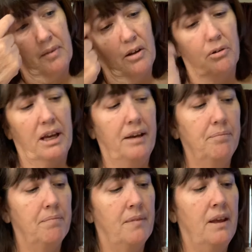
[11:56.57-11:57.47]
Okay,
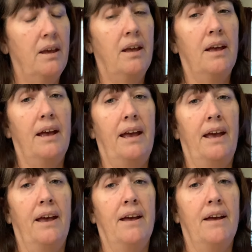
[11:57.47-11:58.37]

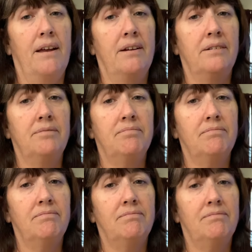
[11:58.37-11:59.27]
and
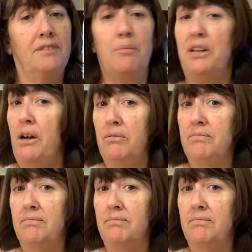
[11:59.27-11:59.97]
let me know.